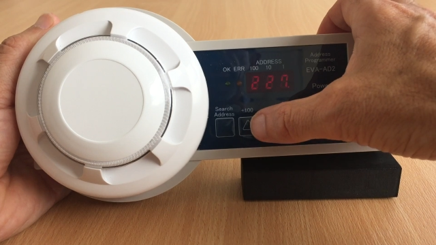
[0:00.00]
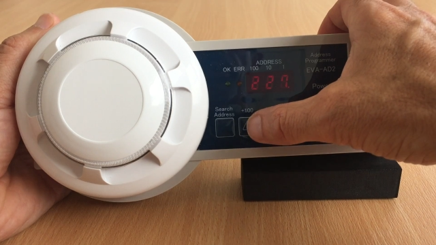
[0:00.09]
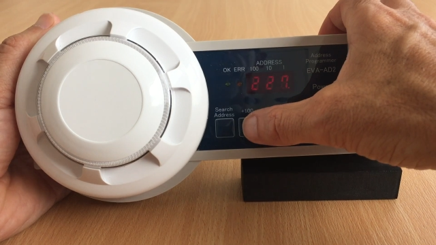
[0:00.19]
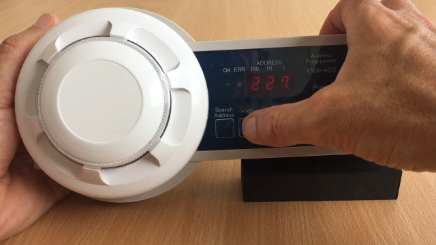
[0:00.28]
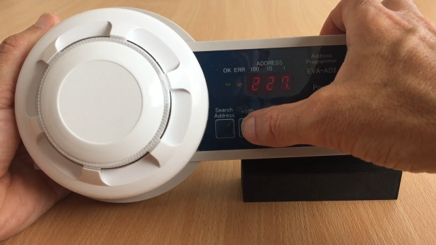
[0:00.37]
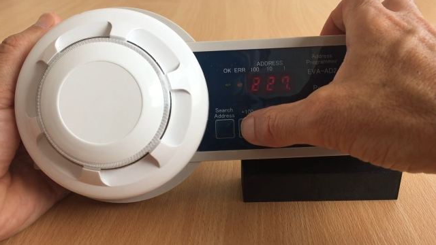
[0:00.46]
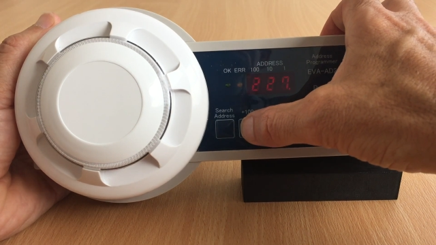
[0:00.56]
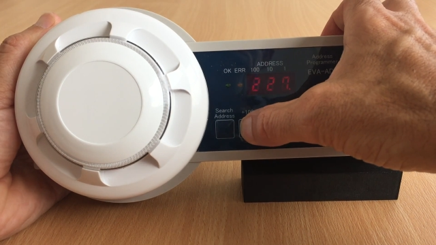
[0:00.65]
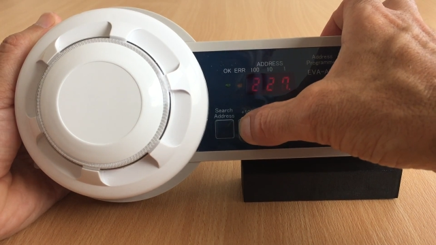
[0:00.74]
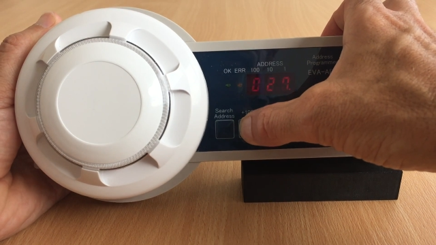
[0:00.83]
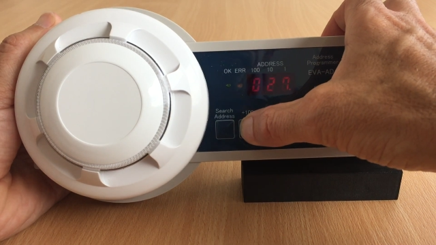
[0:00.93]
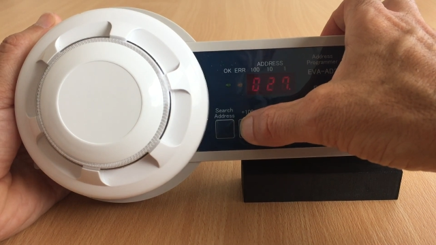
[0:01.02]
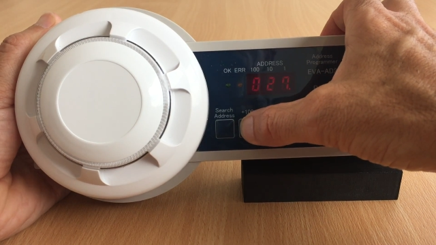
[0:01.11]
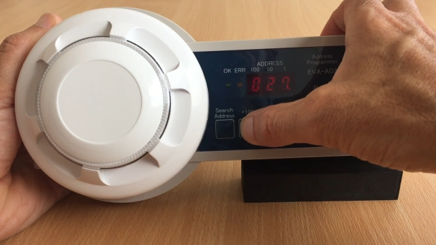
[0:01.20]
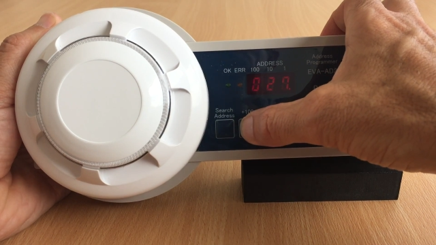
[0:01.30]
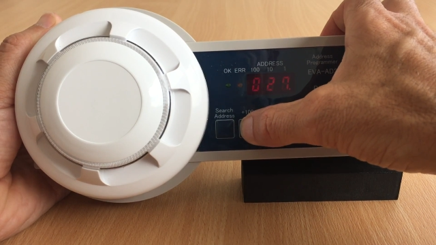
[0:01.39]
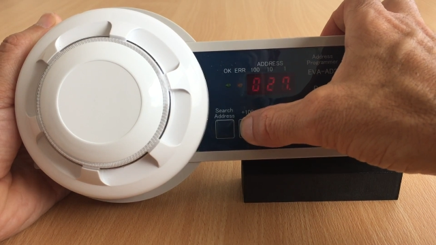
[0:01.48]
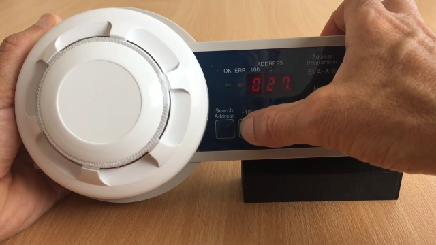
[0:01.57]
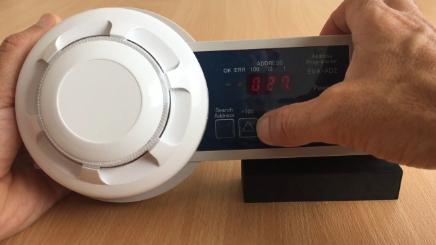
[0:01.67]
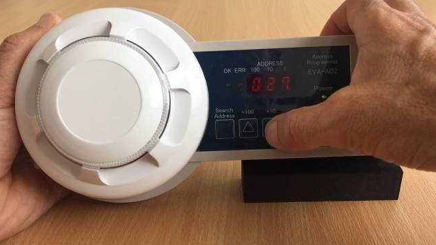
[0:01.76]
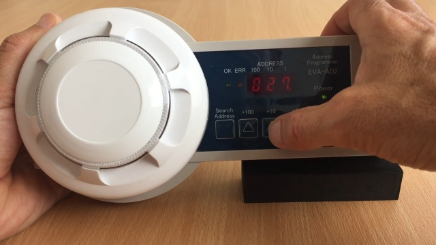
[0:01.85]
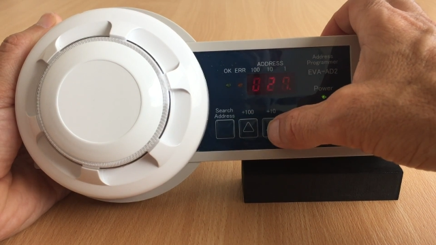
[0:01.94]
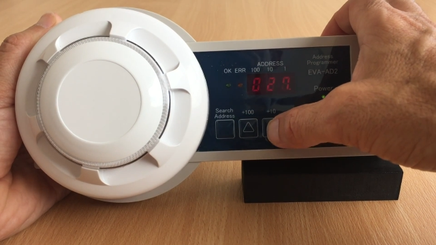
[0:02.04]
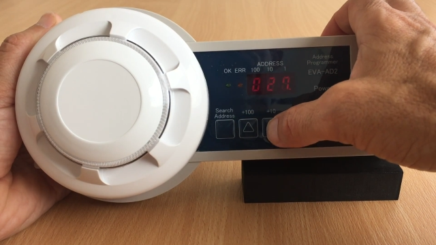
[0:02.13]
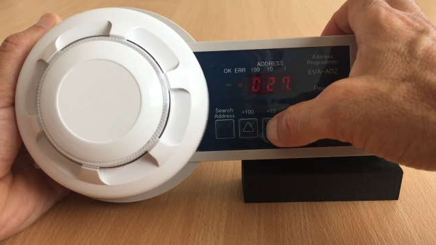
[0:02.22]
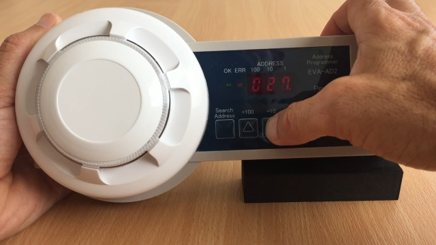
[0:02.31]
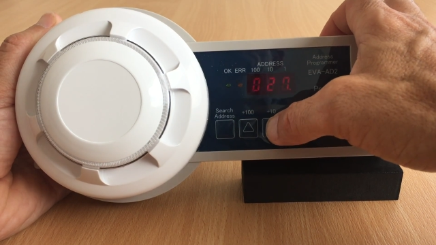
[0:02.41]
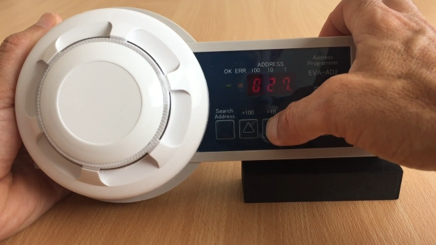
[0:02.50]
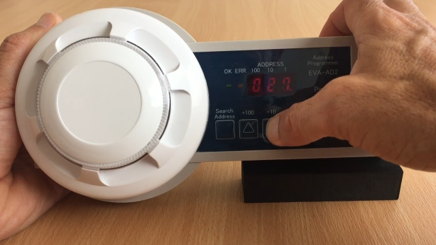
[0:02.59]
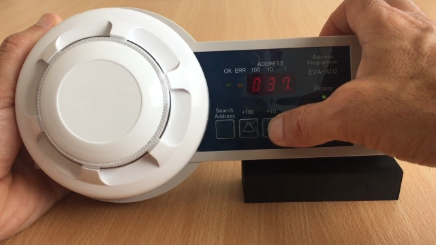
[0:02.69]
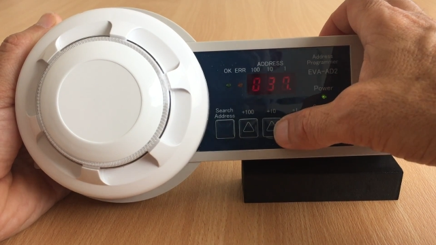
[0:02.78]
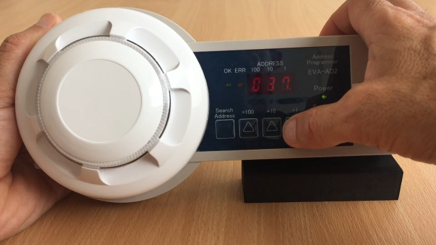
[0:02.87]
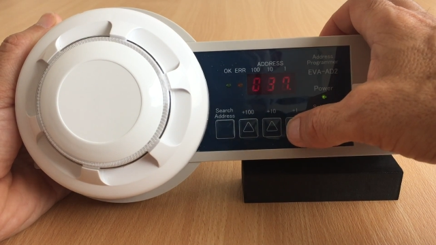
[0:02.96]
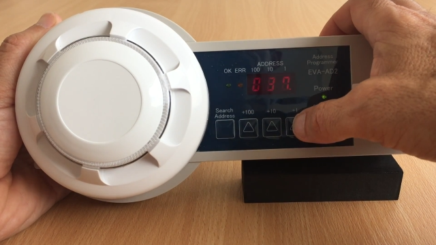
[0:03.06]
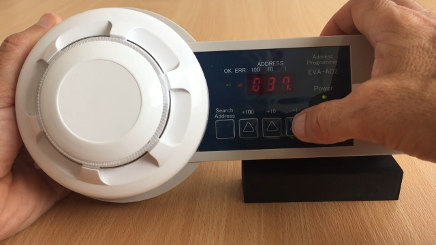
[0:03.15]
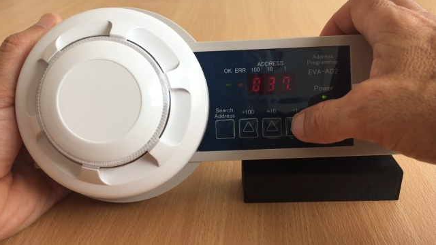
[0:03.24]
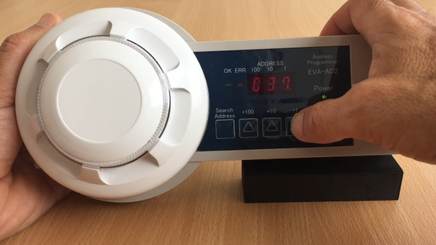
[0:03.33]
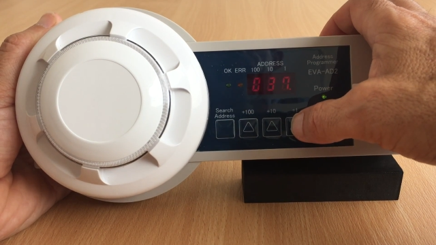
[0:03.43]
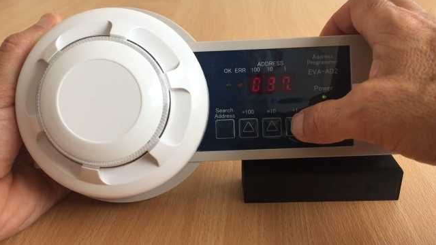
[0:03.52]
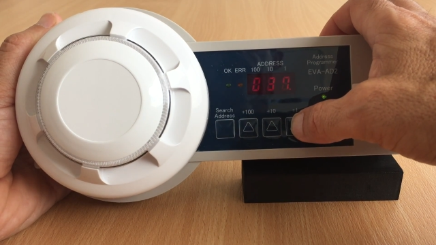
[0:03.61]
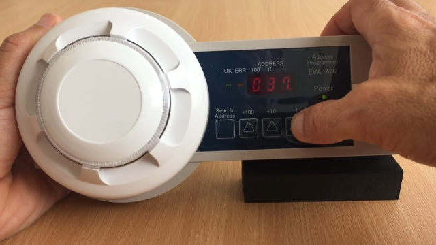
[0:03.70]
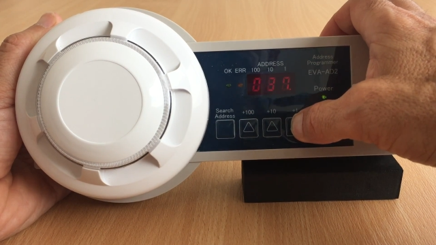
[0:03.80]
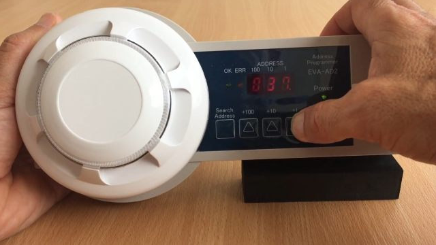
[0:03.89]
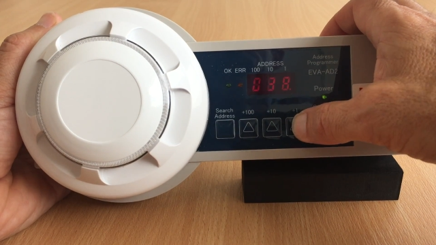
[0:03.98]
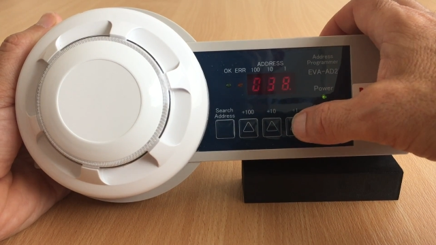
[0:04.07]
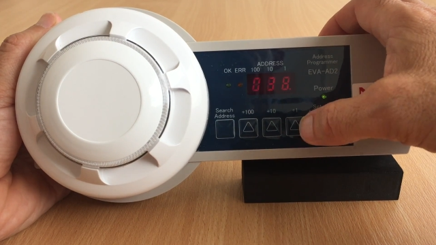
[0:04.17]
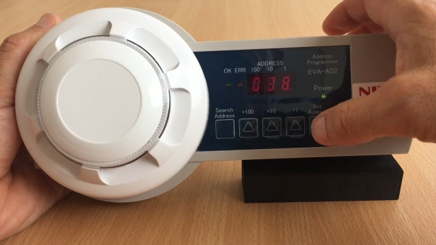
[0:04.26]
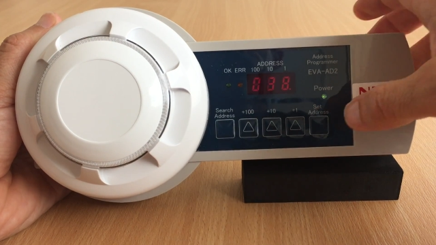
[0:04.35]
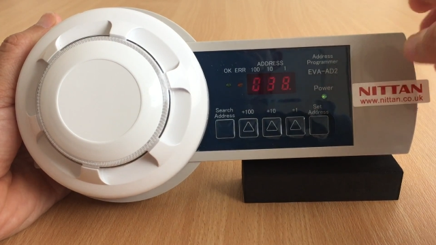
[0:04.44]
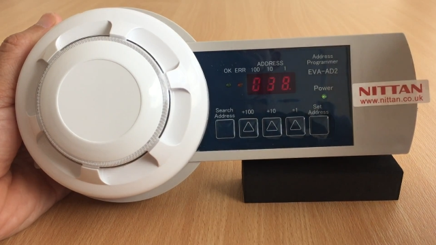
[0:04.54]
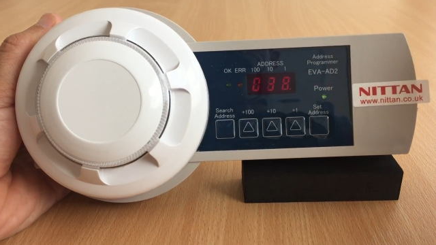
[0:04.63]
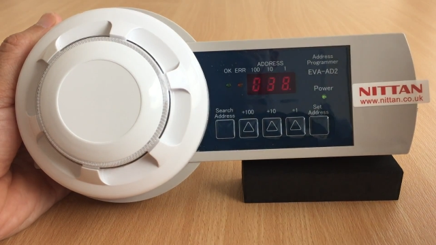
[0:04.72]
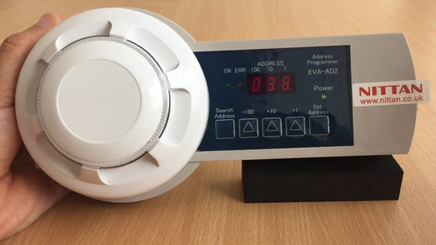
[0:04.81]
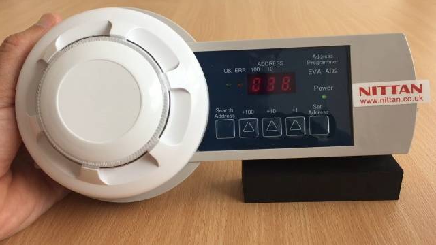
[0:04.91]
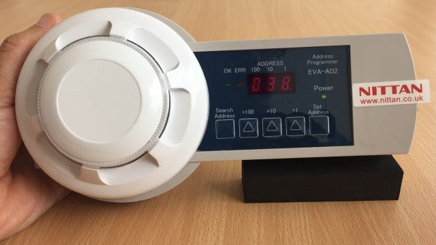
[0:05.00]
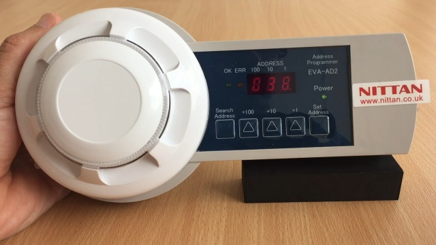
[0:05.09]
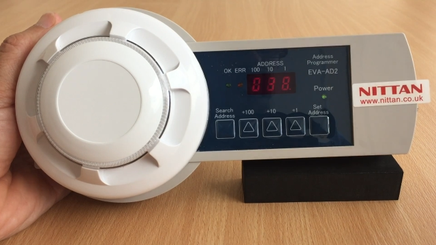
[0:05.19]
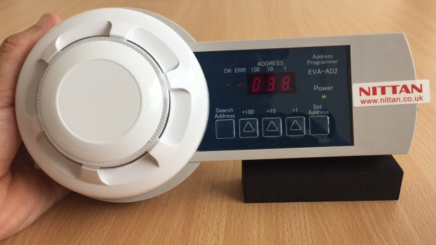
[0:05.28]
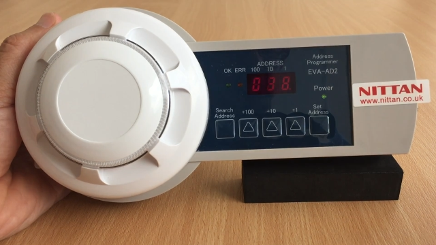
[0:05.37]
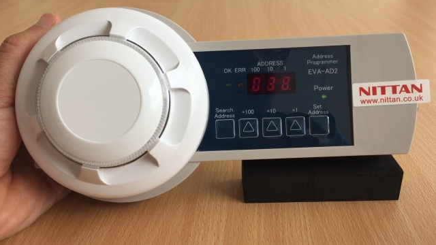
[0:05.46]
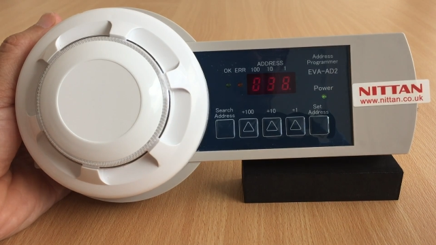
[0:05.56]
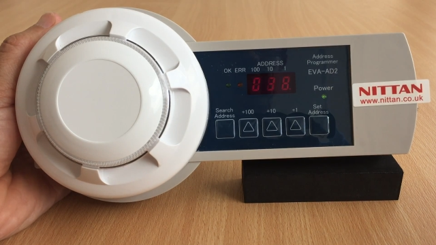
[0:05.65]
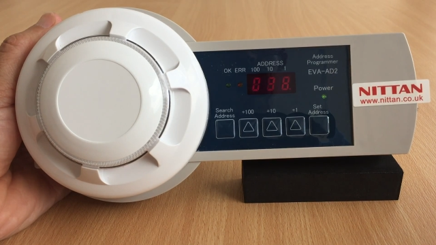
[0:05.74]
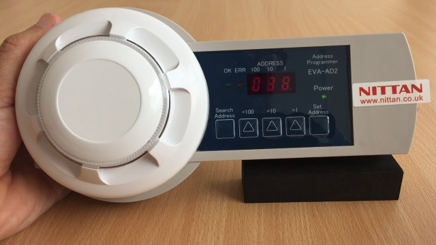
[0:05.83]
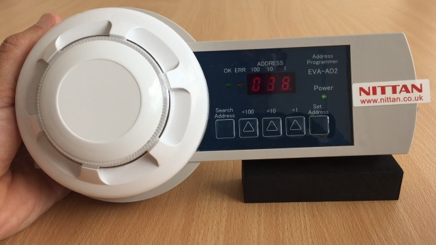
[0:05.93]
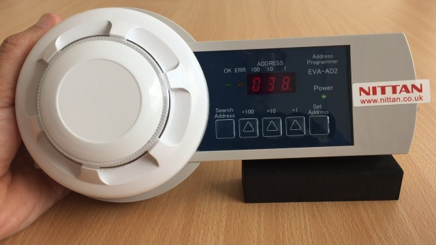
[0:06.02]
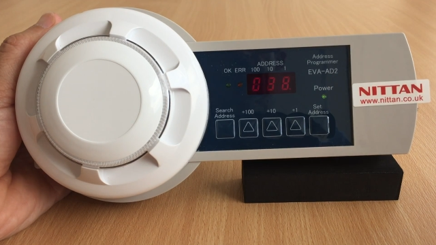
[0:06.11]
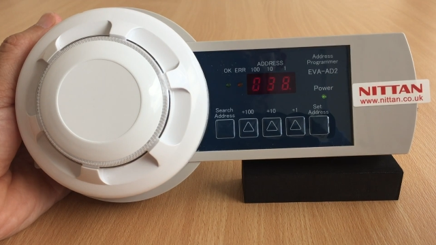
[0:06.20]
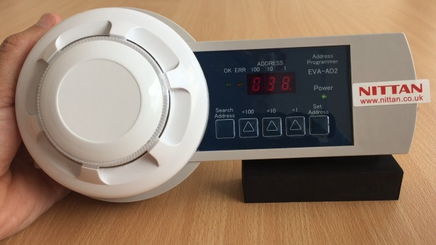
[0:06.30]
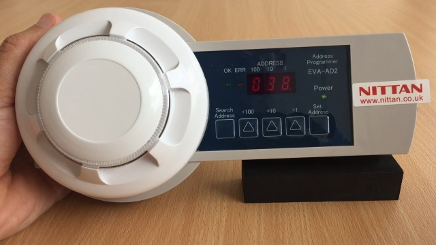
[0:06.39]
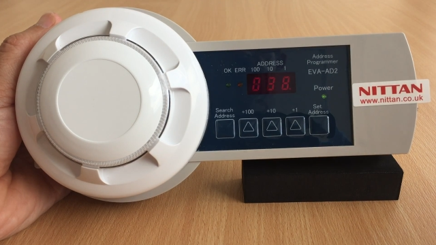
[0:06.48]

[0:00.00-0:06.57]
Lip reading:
(no speaker visible)